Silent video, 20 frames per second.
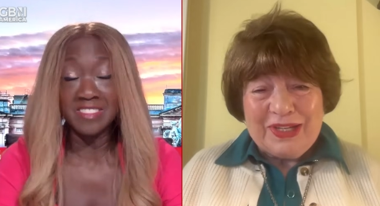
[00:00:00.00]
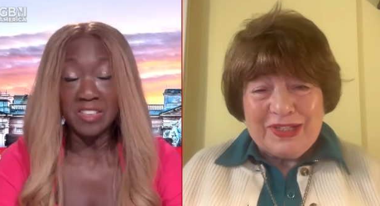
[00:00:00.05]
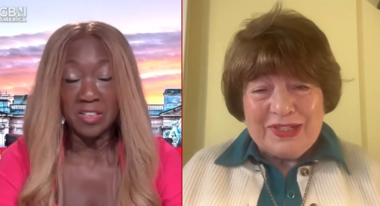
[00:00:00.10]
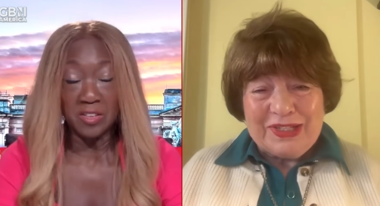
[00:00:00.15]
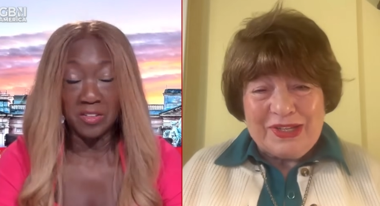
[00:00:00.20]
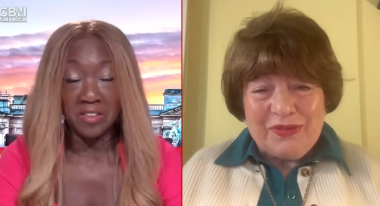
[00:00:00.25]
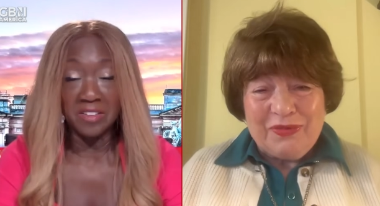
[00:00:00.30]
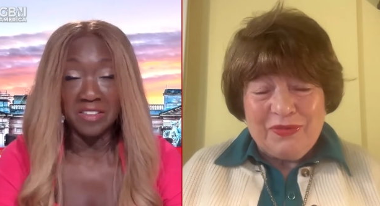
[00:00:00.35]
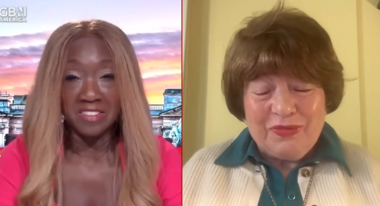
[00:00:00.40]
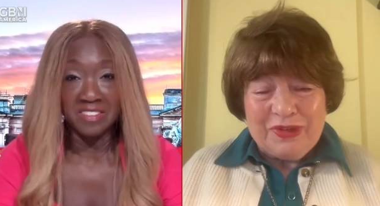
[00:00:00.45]
Speaker 1: is
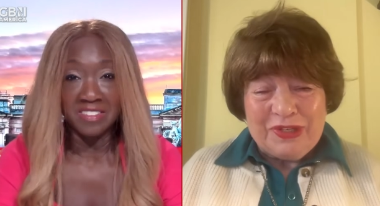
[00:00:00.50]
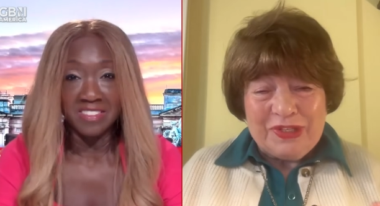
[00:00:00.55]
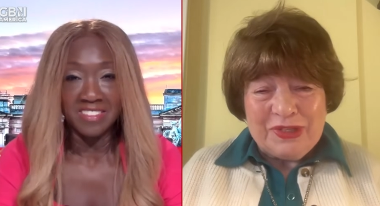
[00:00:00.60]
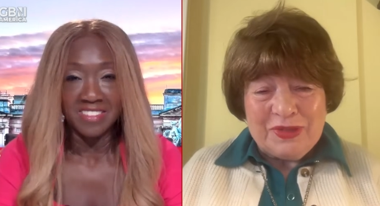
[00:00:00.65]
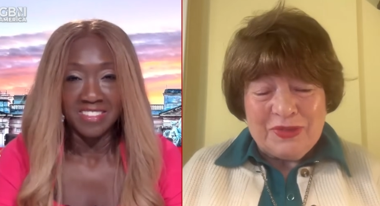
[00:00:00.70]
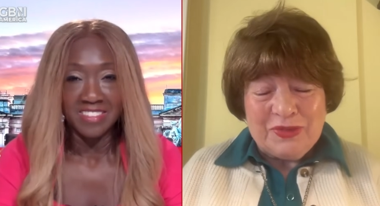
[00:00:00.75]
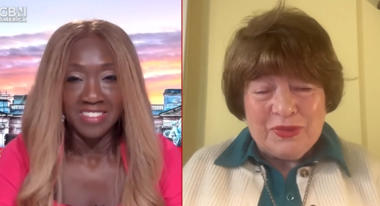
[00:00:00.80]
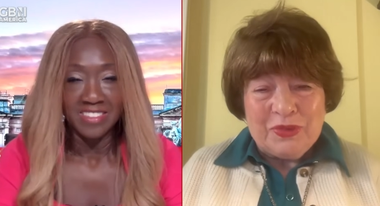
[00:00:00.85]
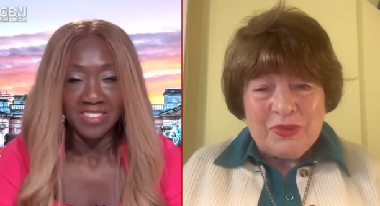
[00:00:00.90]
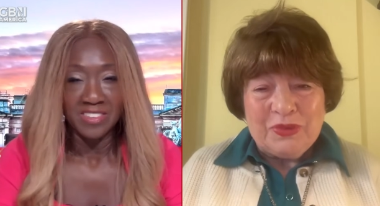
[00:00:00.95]
different
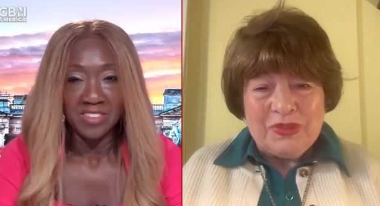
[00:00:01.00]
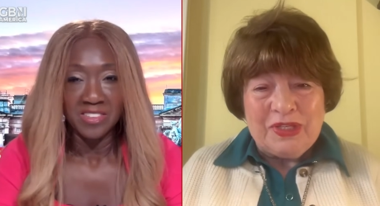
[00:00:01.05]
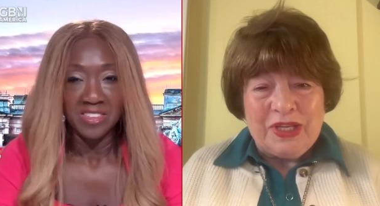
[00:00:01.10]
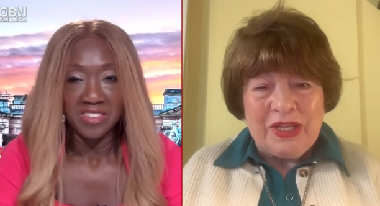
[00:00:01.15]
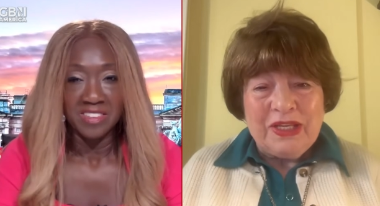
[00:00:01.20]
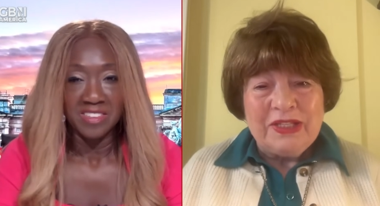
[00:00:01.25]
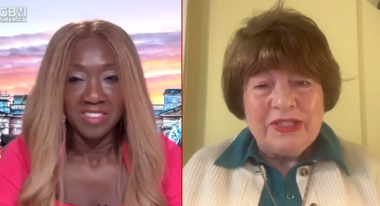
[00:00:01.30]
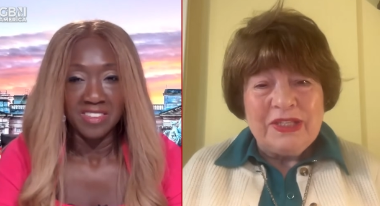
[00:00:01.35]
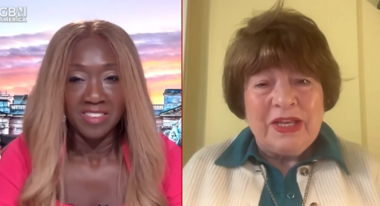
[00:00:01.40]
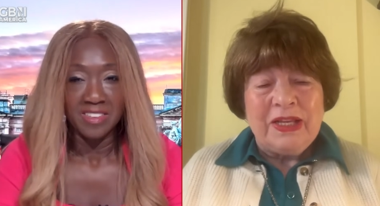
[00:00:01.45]
and all.
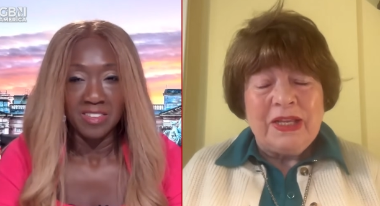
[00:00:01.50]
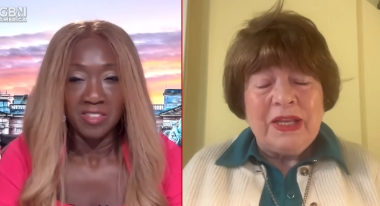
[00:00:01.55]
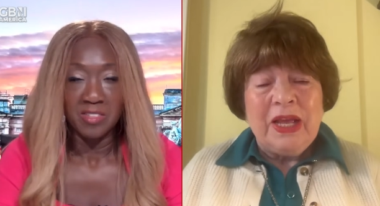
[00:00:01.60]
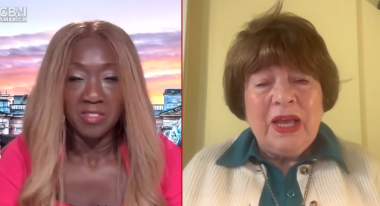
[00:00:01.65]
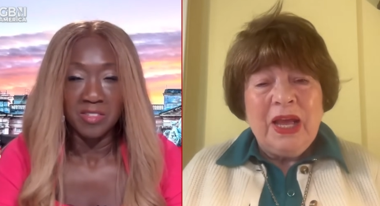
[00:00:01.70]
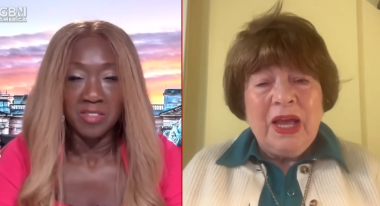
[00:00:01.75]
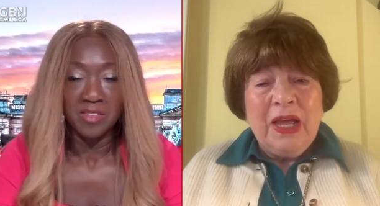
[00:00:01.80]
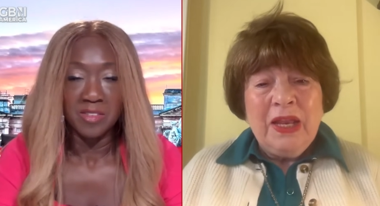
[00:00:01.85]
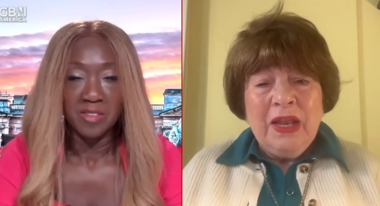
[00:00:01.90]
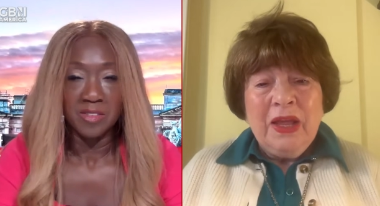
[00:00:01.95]
Uh,
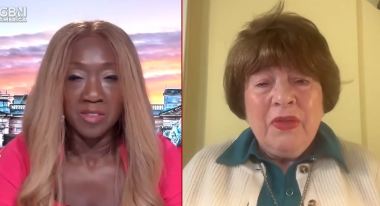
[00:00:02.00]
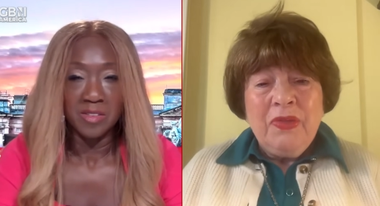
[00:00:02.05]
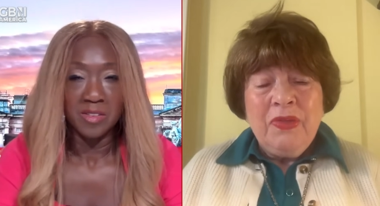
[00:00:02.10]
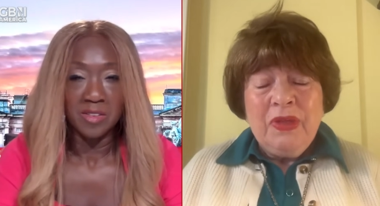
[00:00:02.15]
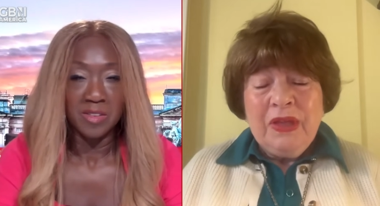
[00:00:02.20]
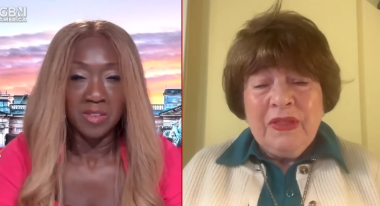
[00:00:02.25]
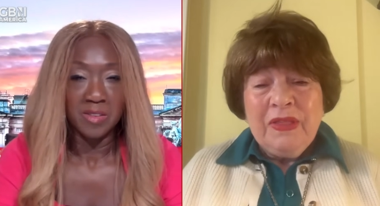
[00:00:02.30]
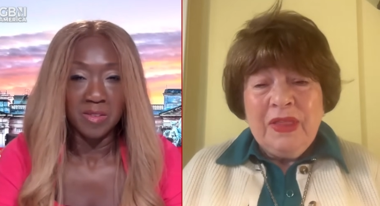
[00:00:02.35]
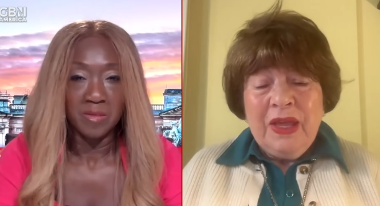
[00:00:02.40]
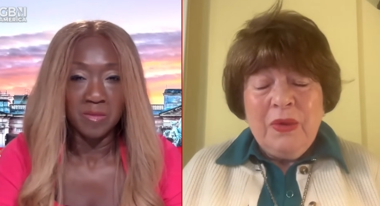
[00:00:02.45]
and I
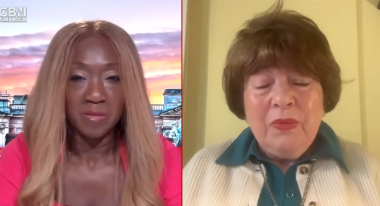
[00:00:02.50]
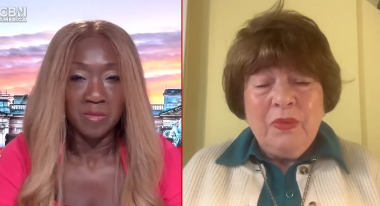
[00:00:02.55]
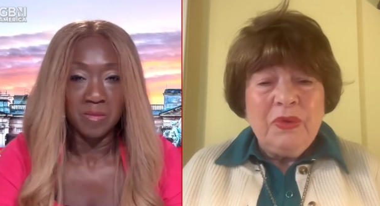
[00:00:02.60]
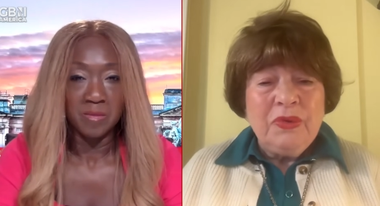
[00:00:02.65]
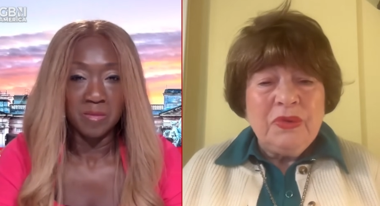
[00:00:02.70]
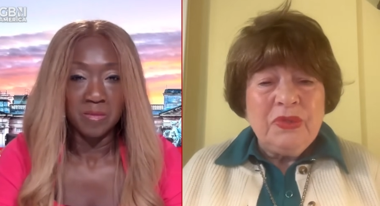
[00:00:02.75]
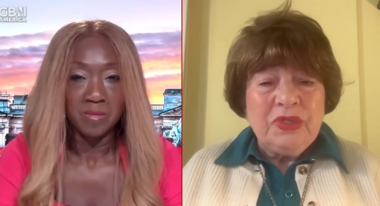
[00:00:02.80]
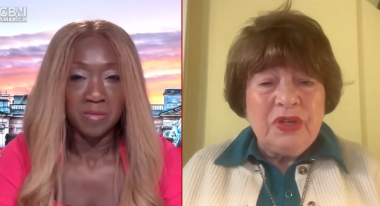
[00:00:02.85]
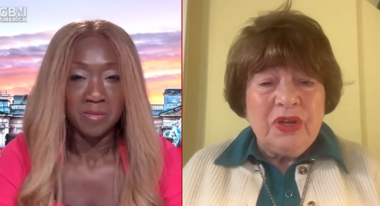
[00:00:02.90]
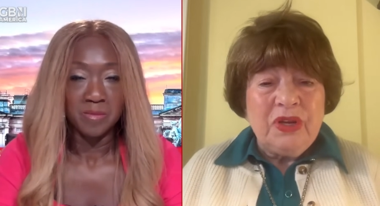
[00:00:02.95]
think they
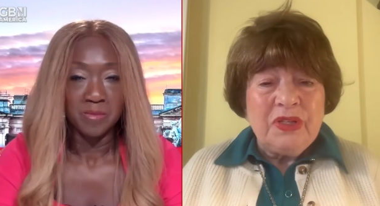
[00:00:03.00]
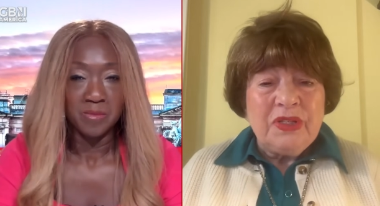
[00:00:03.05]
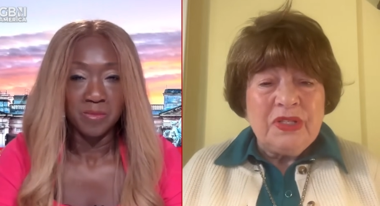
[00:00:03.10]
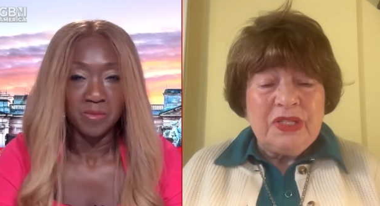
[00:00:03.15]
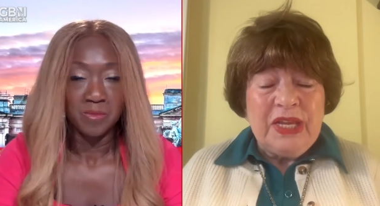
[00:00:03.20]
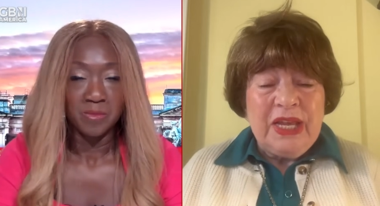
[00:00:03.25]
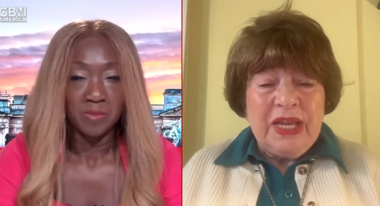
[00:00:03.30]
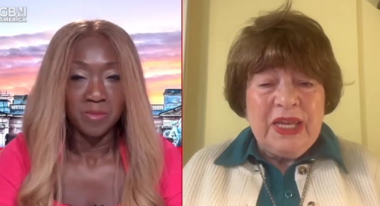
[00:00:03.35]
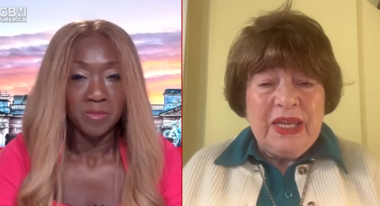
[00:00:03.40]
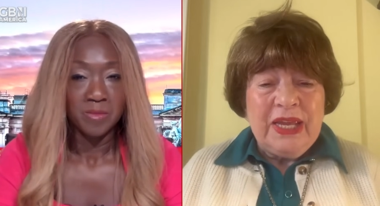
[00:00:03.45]
will start
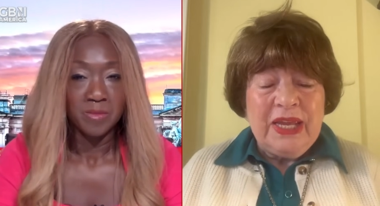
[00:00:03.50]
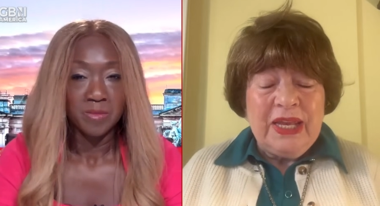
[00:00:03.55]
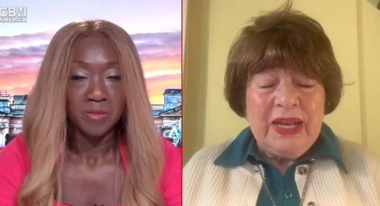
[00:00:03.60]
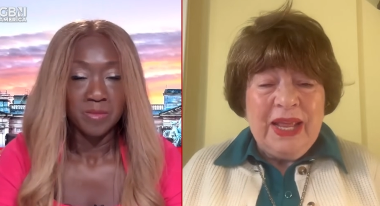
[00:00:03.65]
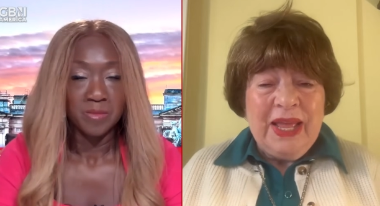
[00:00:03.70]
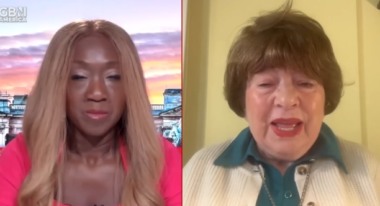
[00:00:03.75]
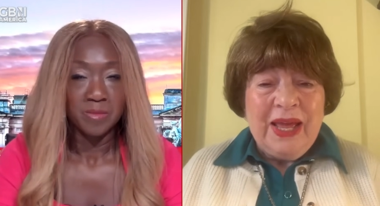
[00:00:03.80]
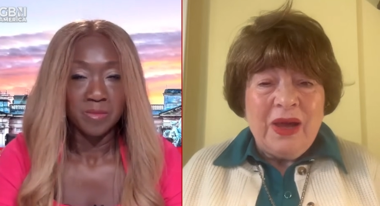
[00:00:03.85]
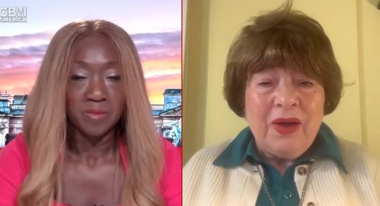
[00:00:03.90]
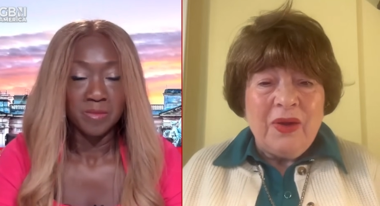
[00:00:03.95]
saying it
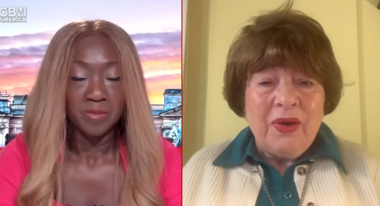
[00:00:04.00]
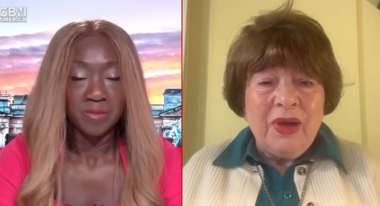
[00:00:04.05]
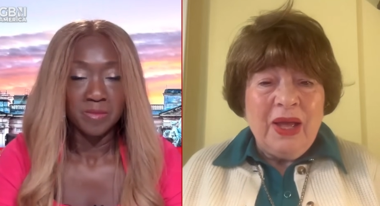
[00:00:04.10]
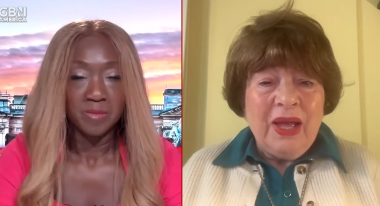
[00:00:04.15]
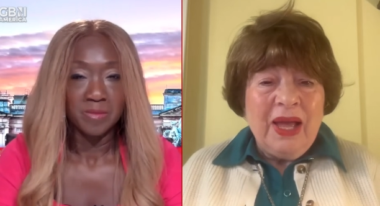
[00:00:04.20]
now.